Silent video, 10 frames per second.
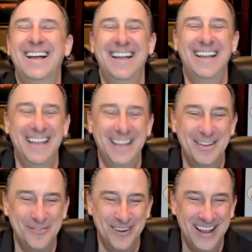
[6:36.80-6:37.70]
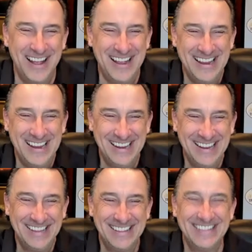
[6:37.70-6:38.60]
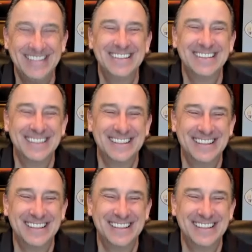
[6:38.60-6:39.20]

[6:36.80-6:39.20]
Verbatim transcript: could have a lot of dead miners really quick,